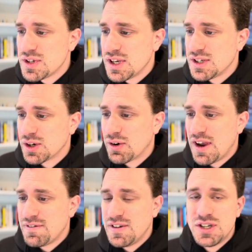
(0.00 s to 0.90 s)
is a
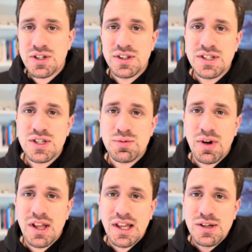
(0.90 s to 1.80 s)
great feature. This is
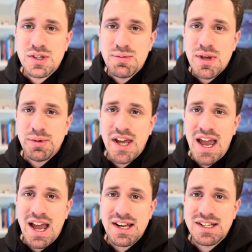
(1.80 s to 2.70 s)
what allows you to be able to
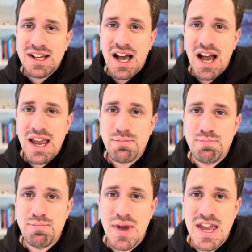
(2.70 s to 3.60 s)
add
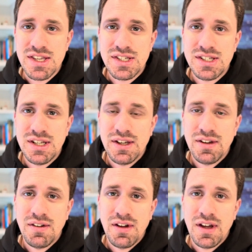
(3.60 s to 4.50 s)
time-based
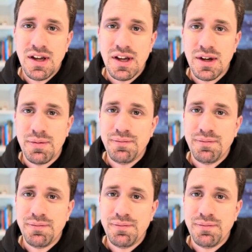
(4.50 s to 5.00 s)
uh,